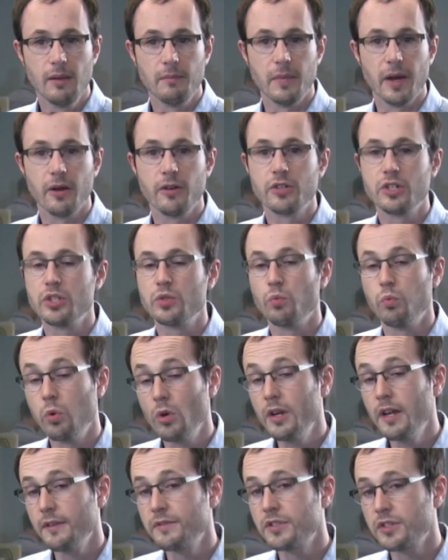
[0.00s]
Marriages
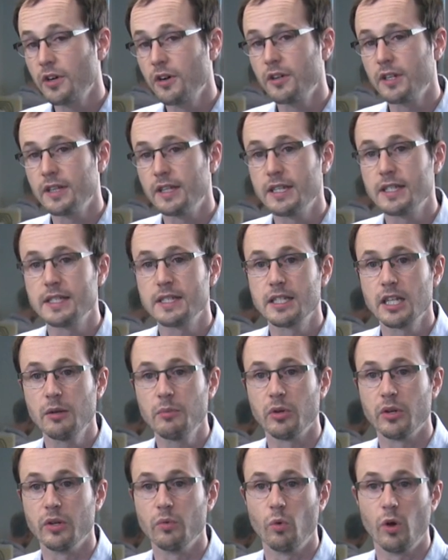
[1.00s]
would have started this
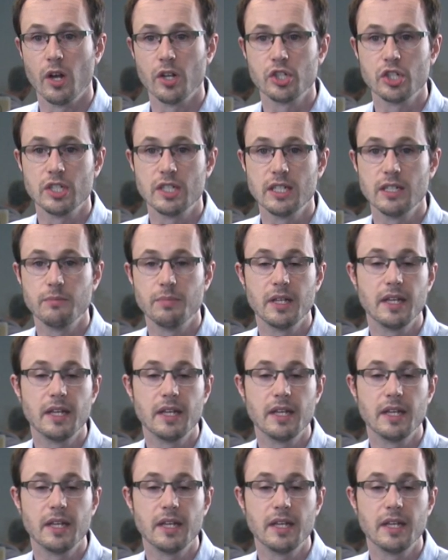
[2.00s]
summer in Washington,